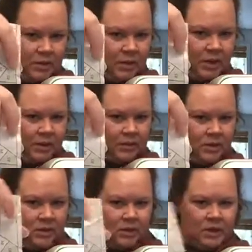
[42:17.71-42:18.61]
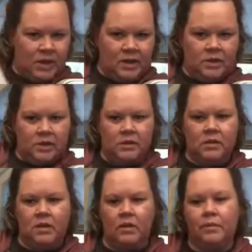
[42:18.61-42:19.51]
allowances on the edges
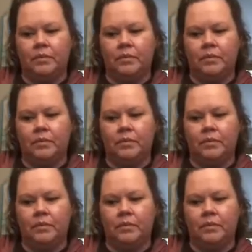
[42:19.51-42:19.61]
too.